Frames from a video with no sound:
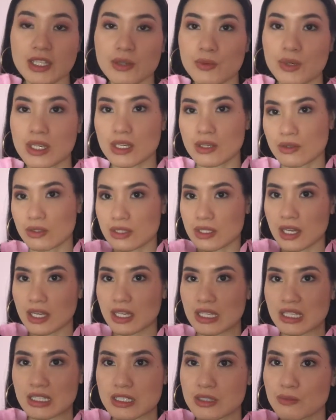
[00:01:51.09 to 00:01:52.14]
we use today
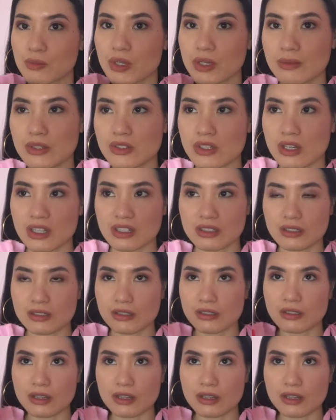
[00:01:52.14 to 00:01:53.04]
is pretty much under,